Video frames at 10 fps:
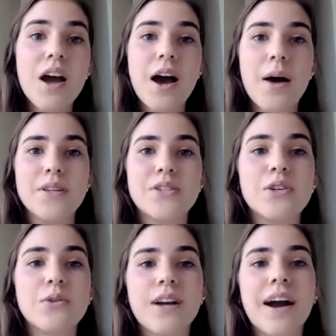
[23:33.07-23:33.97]
And
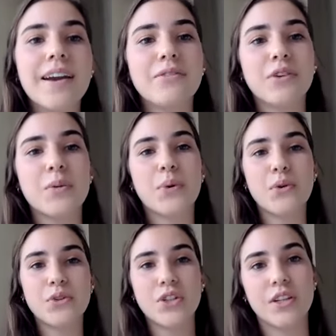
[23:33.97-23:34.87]
so kind of
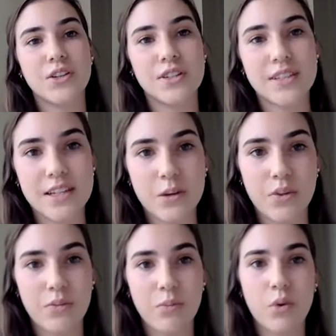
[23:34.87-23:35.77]
approaching your teen
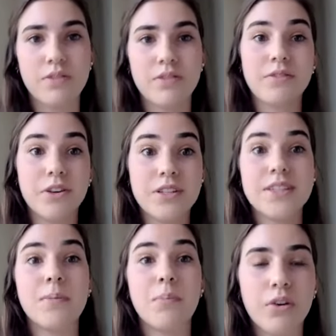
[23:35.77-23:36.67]
with more of a very
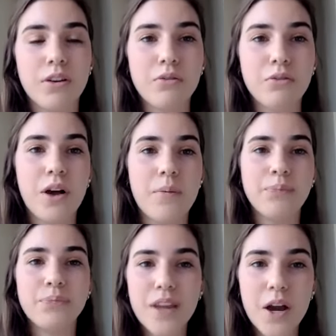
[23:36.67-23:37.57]
supportive
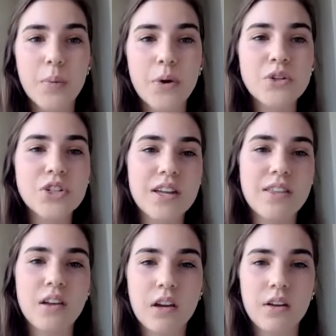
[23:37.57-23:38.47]
approach, I
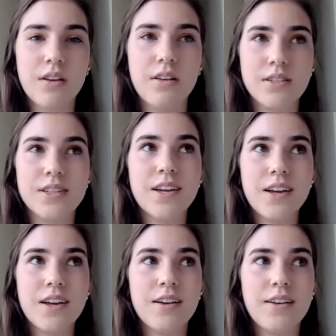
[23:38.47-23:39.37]
think, and
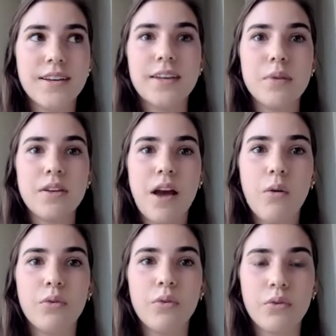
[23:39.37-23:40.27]
can be
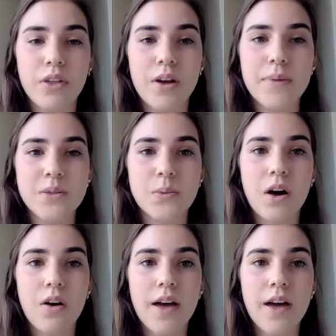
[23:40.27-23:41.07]
helpful for them as well.